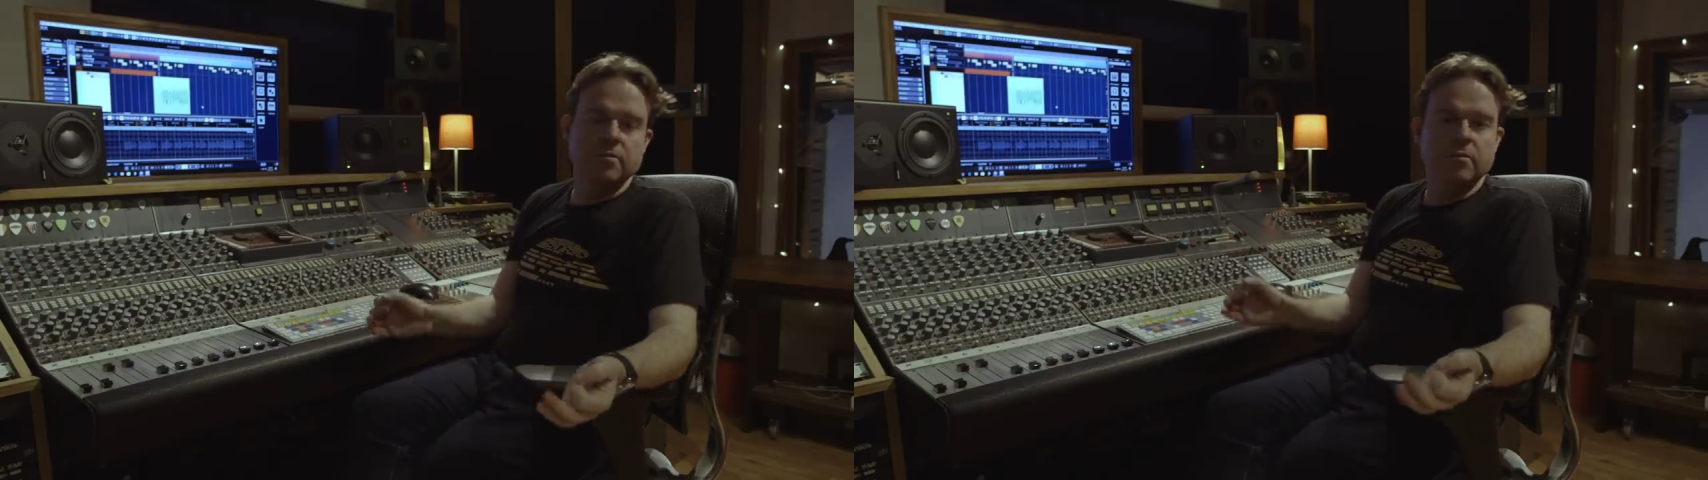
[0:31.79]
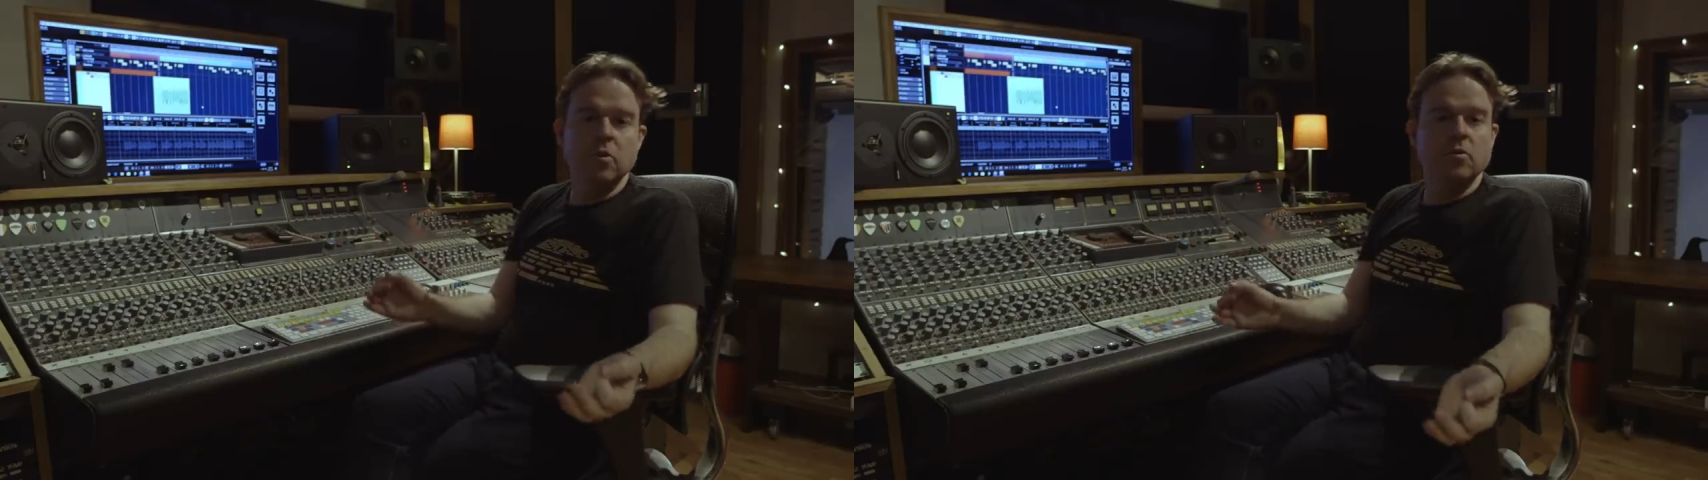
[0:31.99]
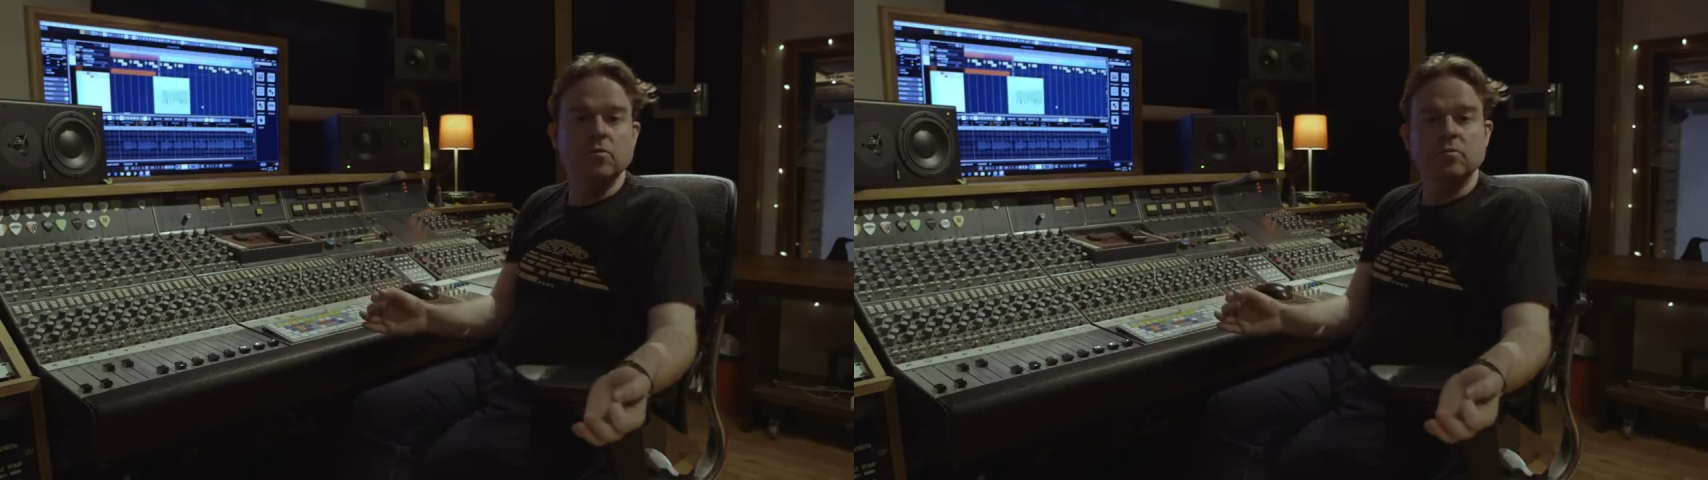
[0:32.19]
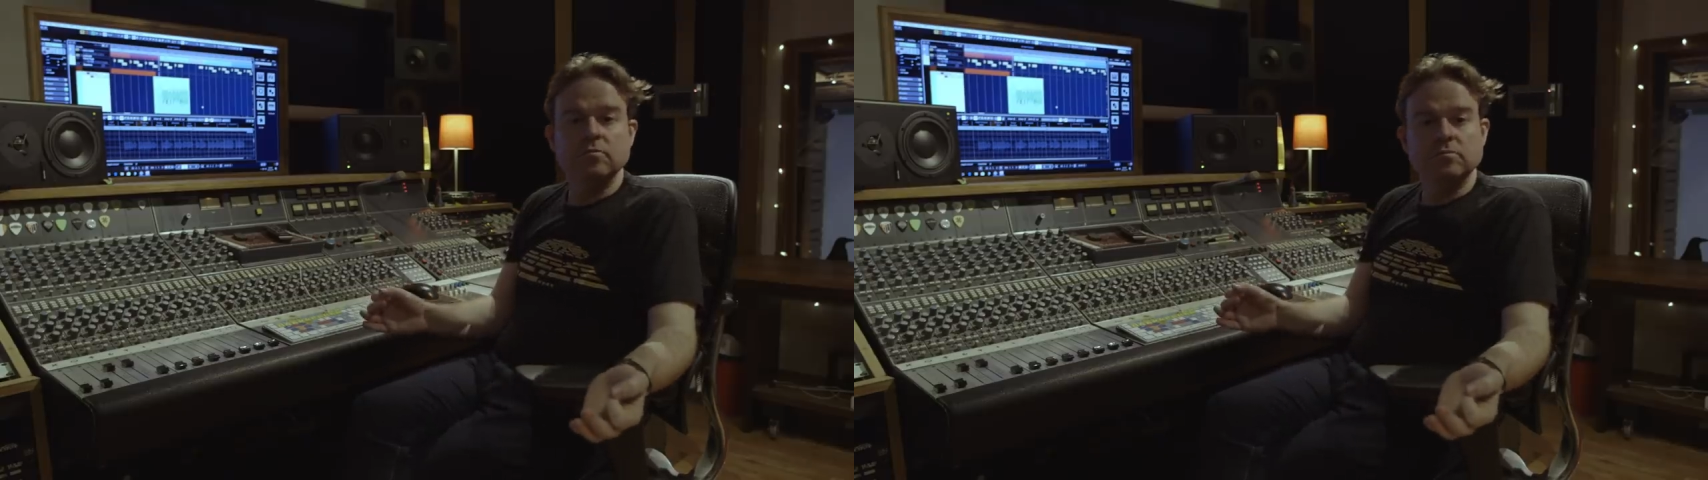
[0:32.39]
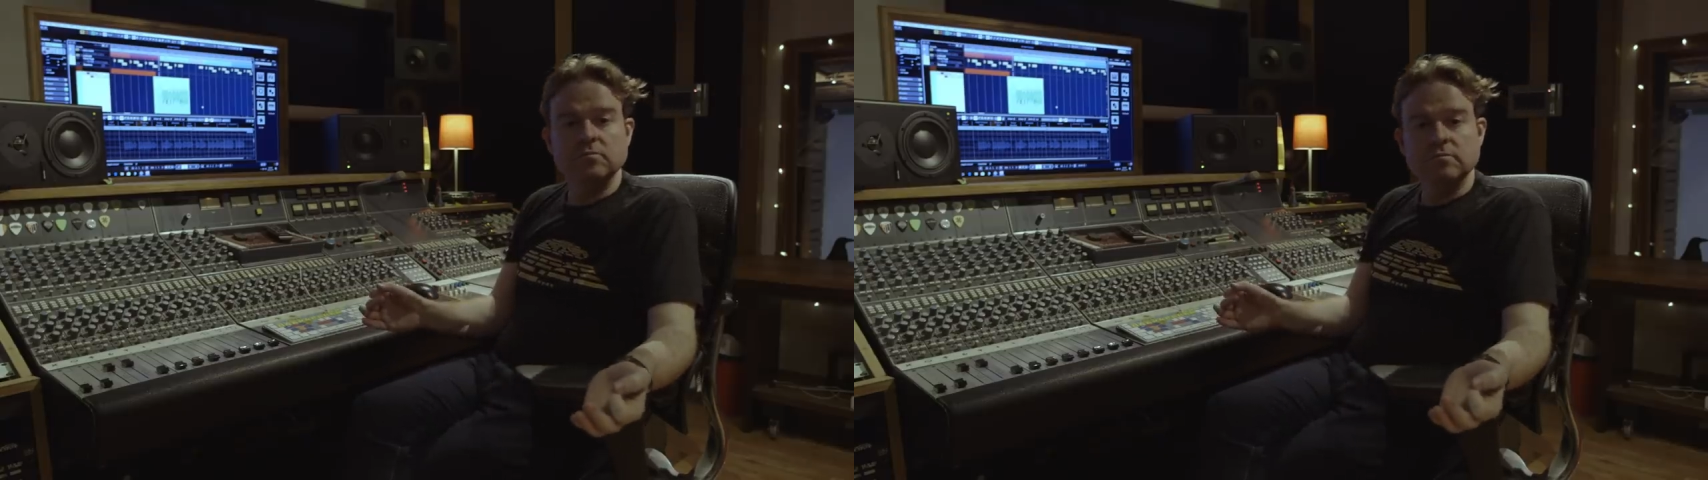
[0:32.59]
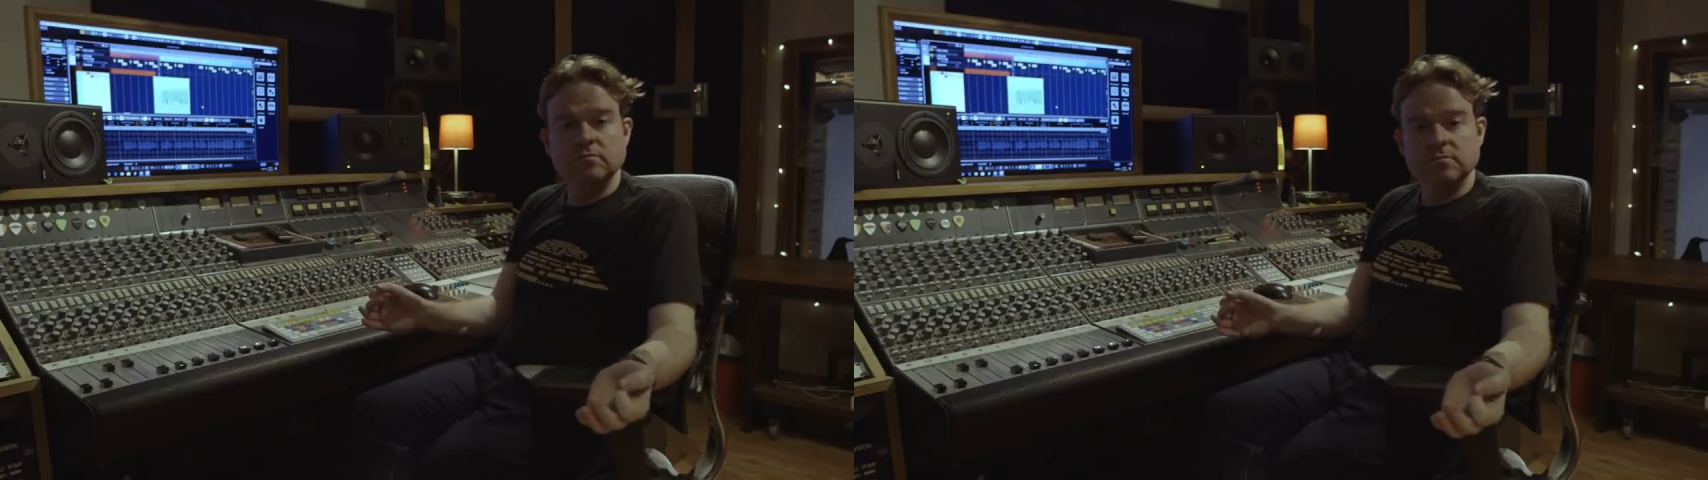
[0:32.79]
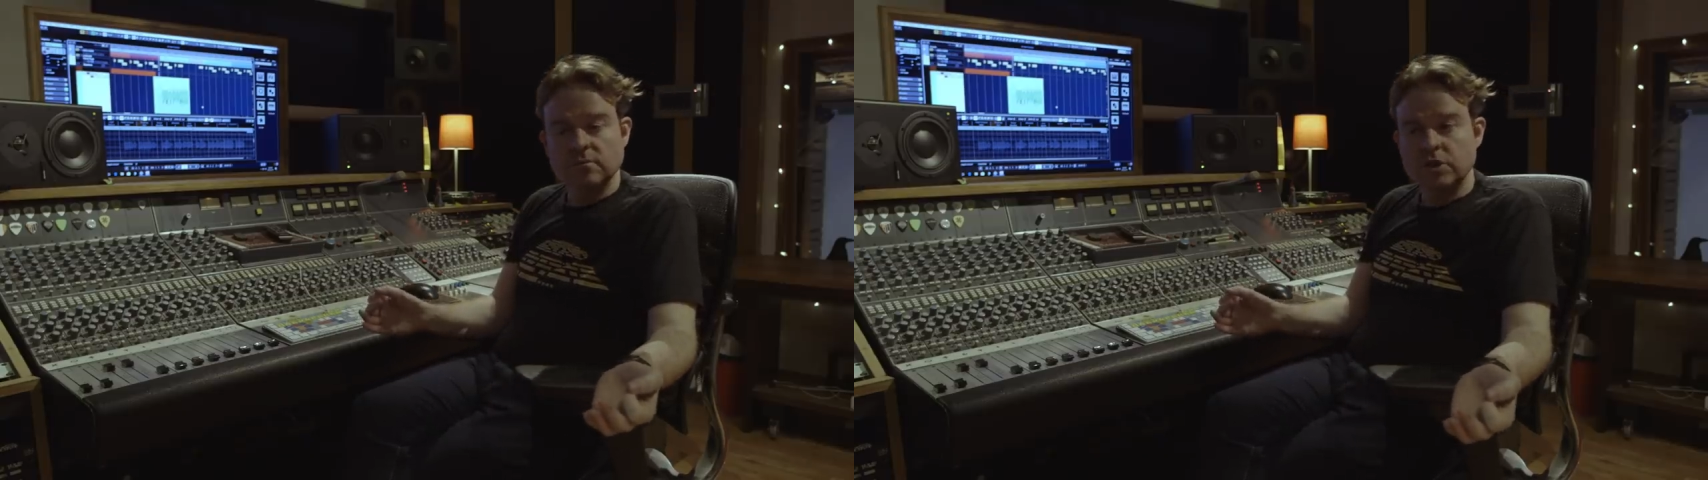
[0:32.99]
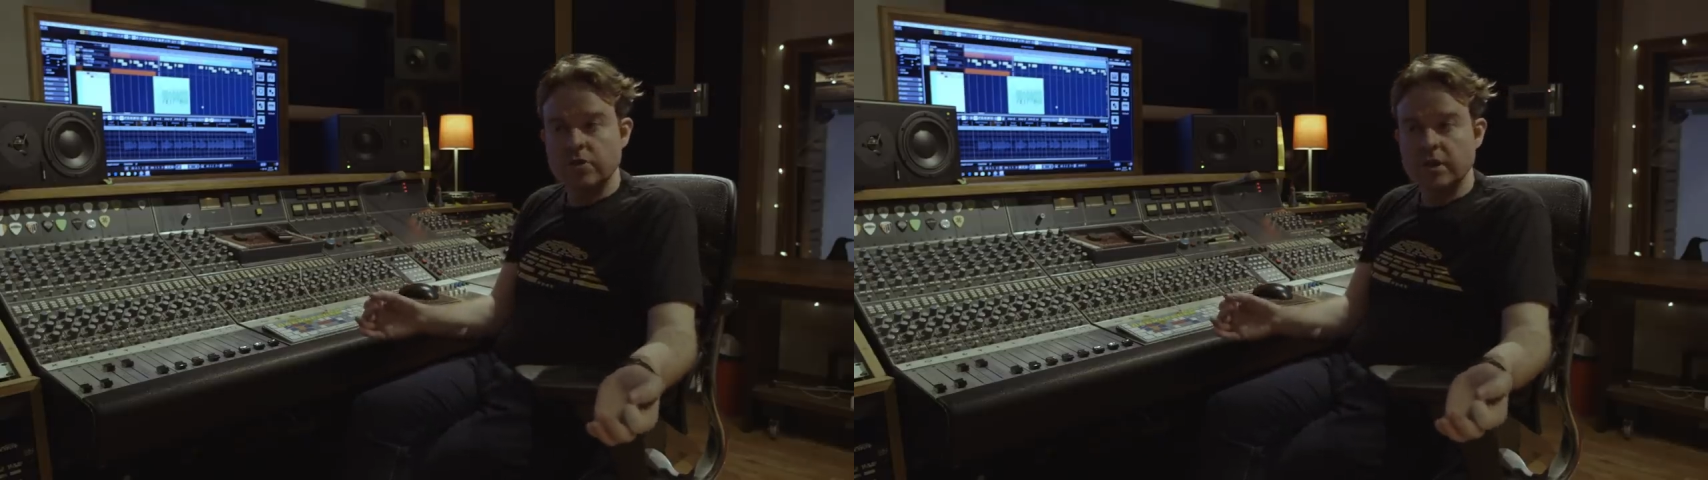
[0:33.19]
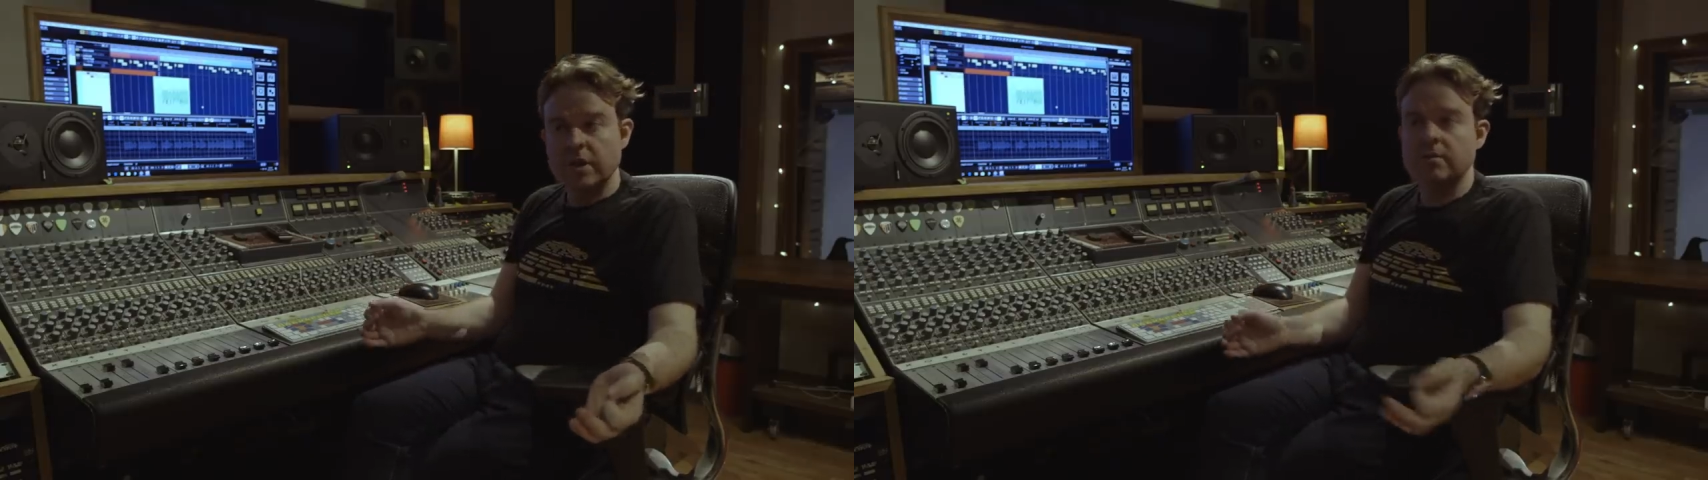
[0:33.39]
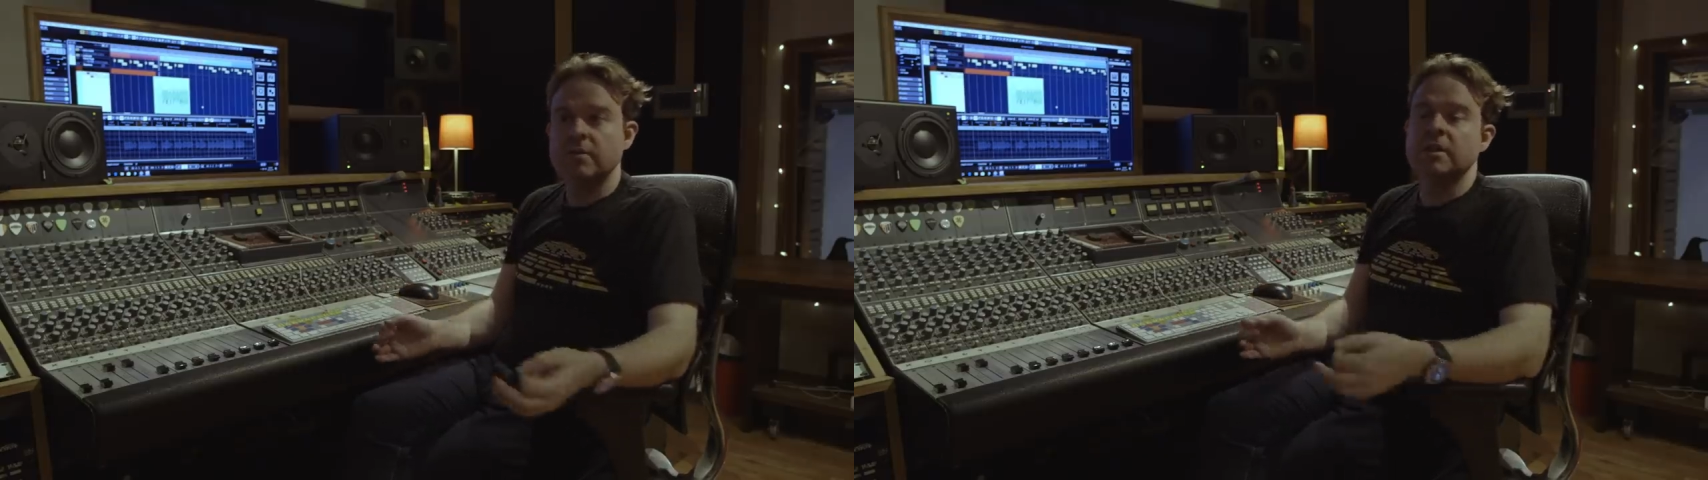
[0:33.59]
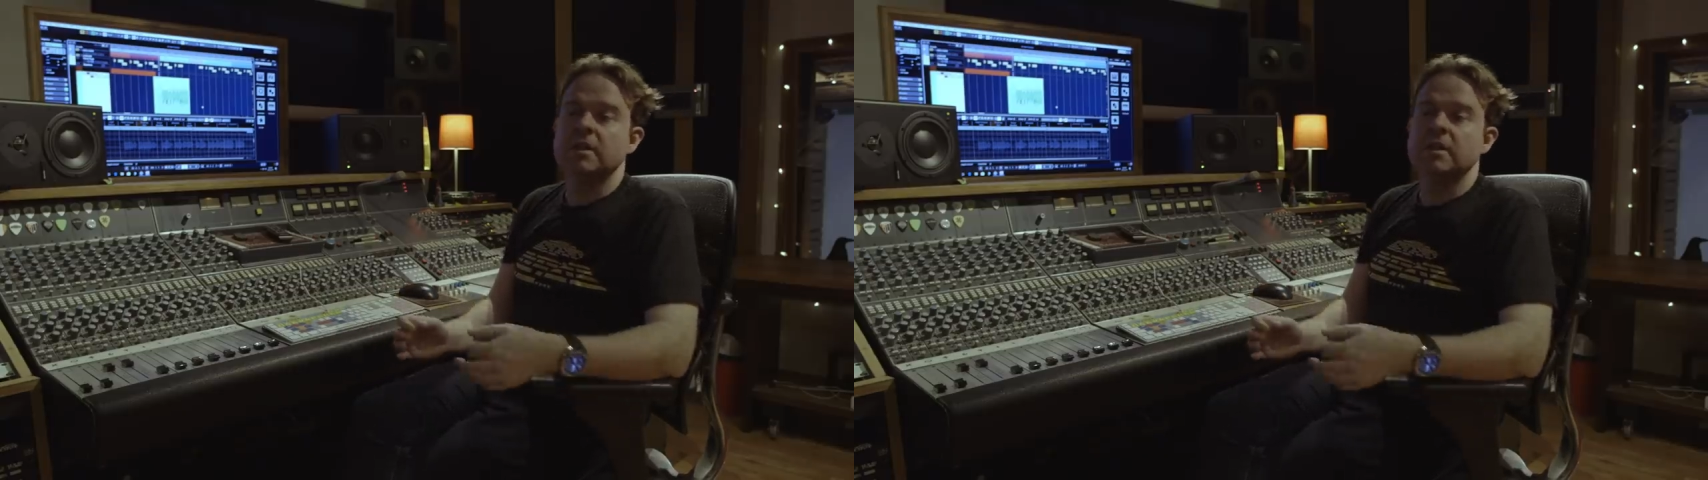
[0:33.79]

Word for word: vocal tuning,